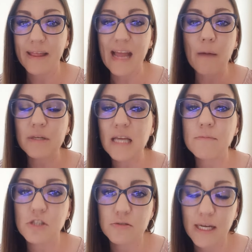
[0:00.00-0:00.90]
like, how many
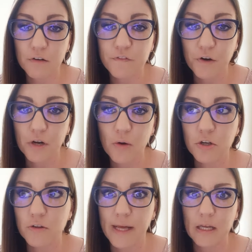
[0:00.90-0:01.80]
times do you take a photo
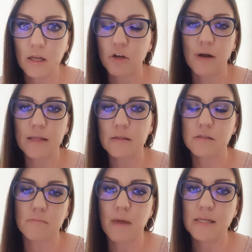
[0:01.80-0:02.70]
and you're at
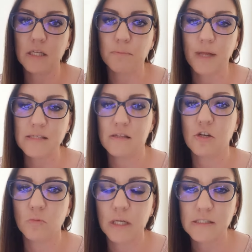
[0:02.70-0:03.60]
this amazing place and then
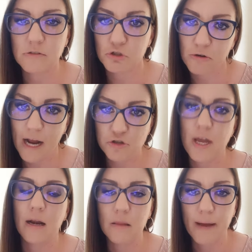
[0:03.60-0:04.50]
you realize there's a trash
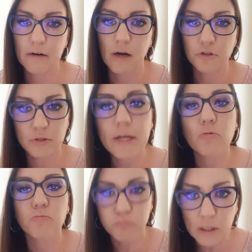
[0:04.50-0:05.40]
can in the background? You're like,
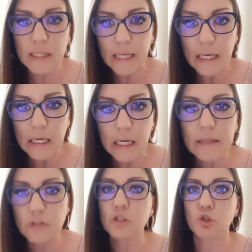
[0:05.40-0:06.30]
really?
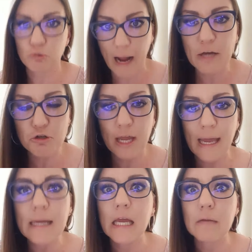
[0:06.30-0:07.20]
There's a trash
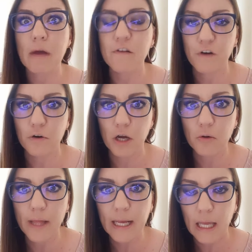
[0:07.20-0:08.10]
can in my photo.
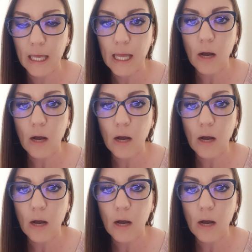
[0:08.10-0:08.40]
Like,